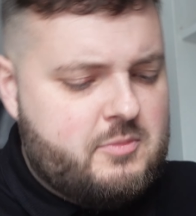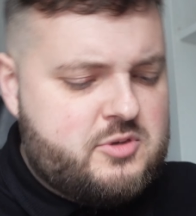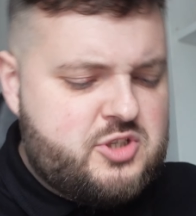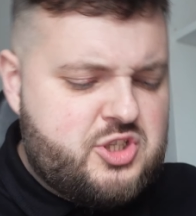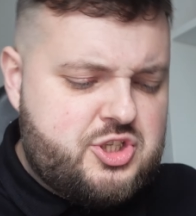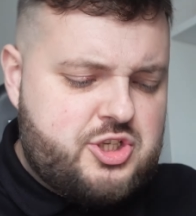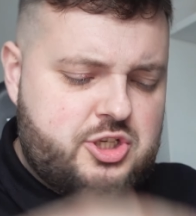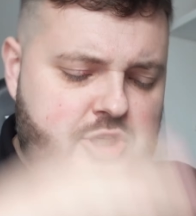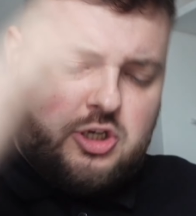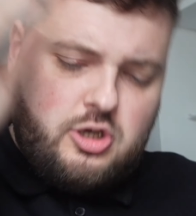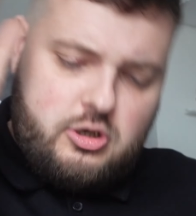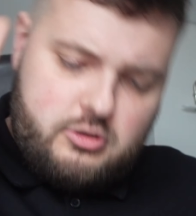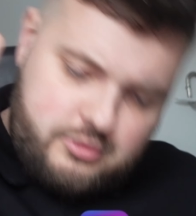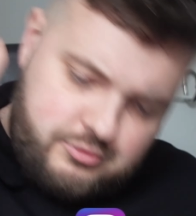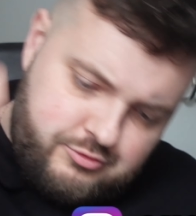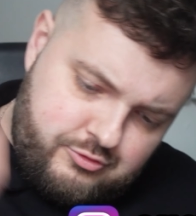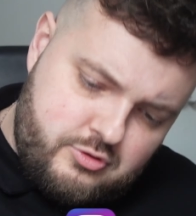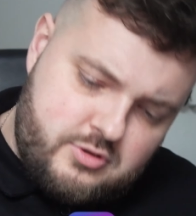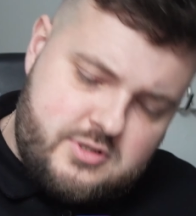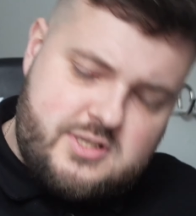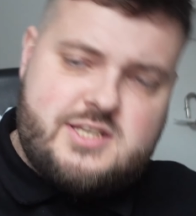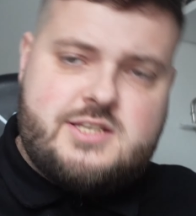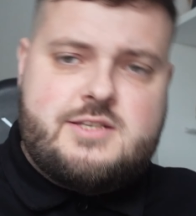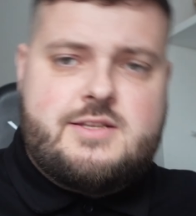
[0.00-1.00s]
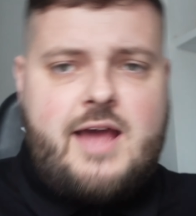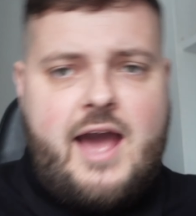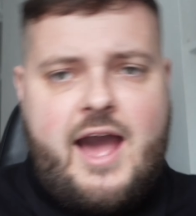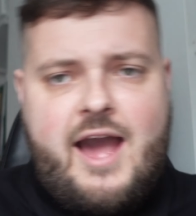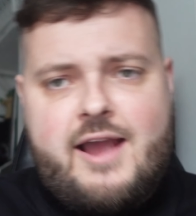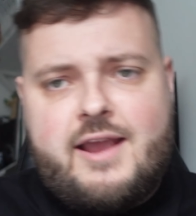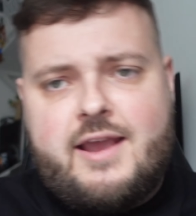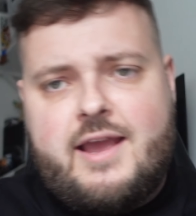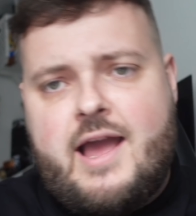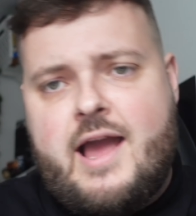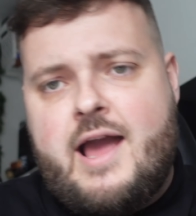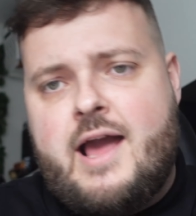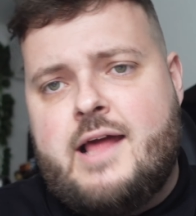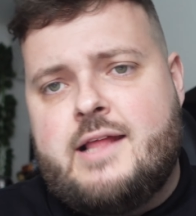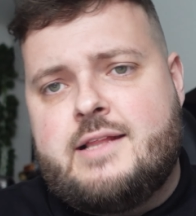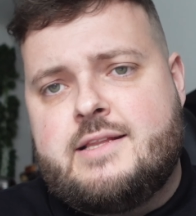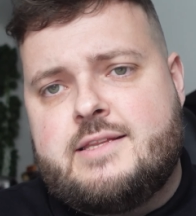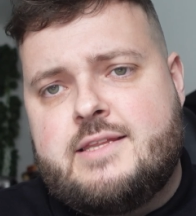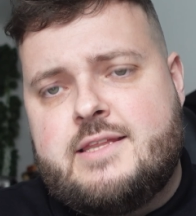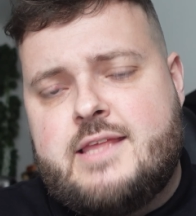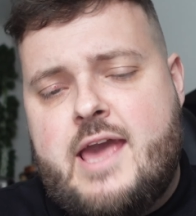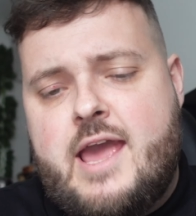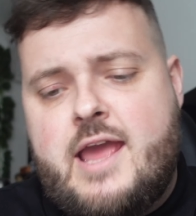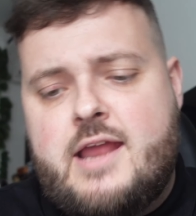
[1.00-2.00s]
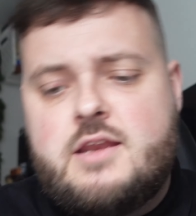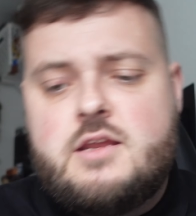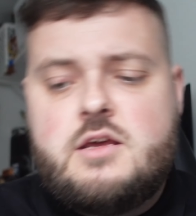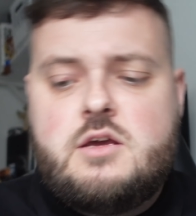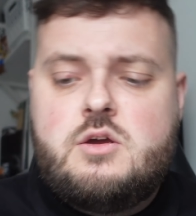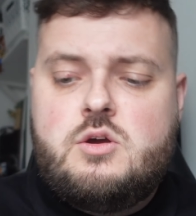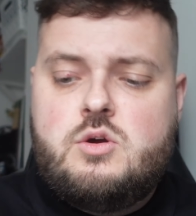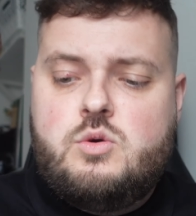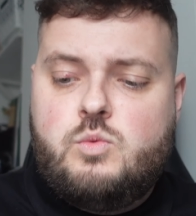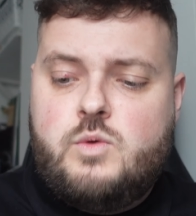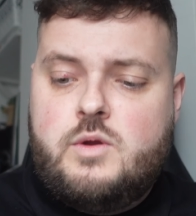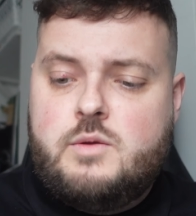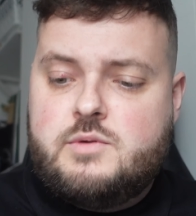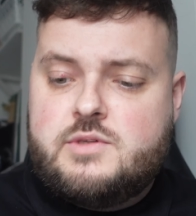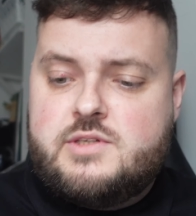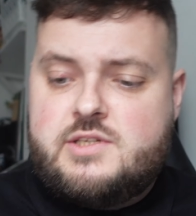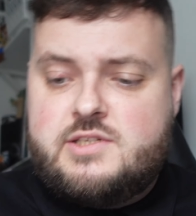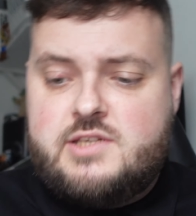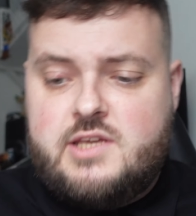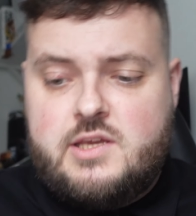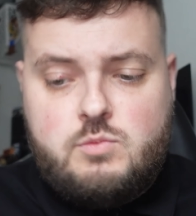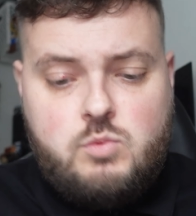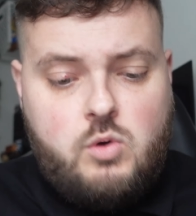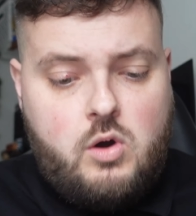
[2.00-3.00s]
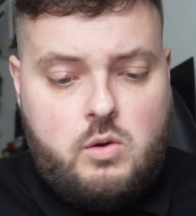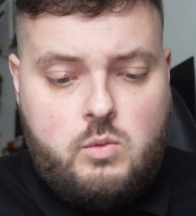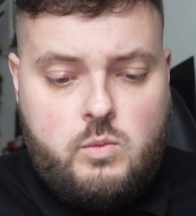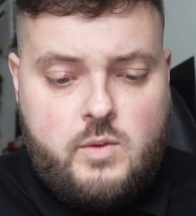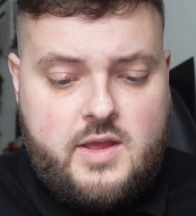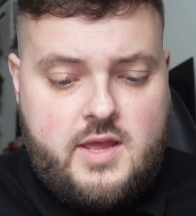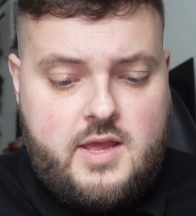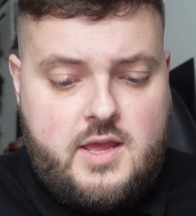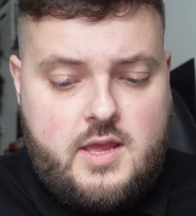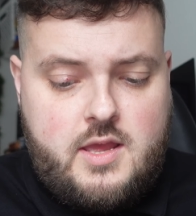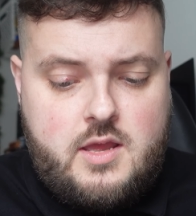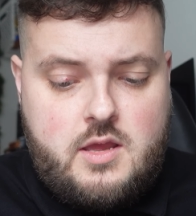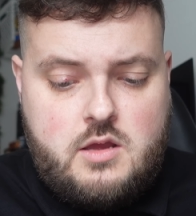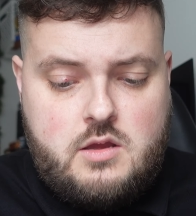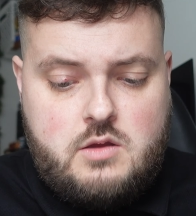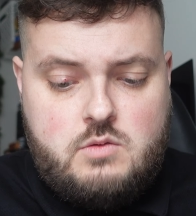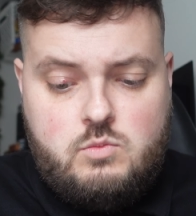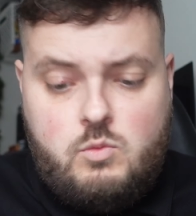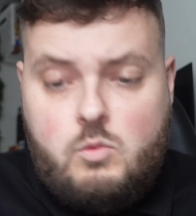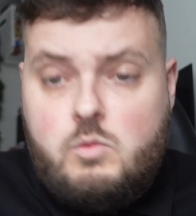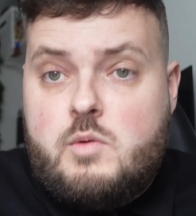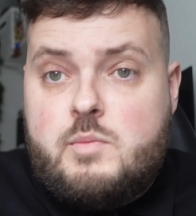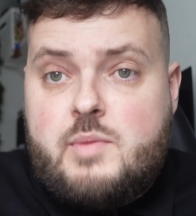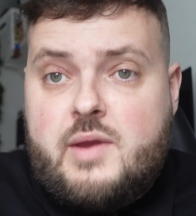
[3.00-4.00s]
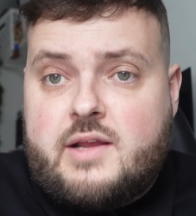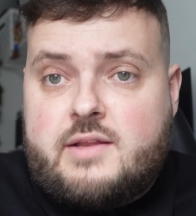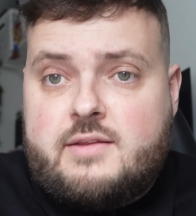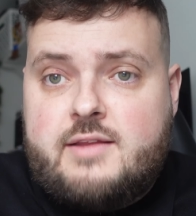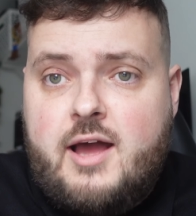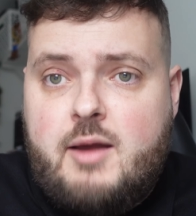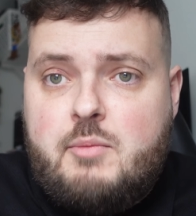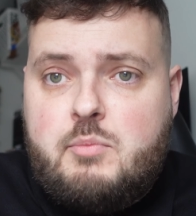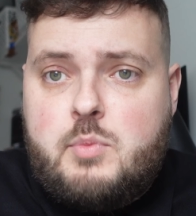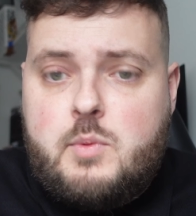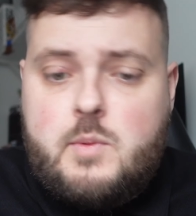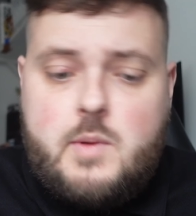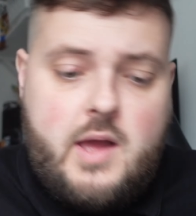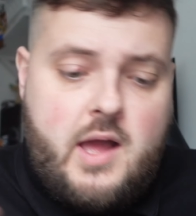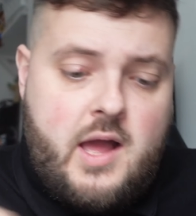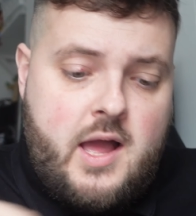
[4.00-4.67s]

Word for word: I'm just going to go through the stack and then we will see what we picked up.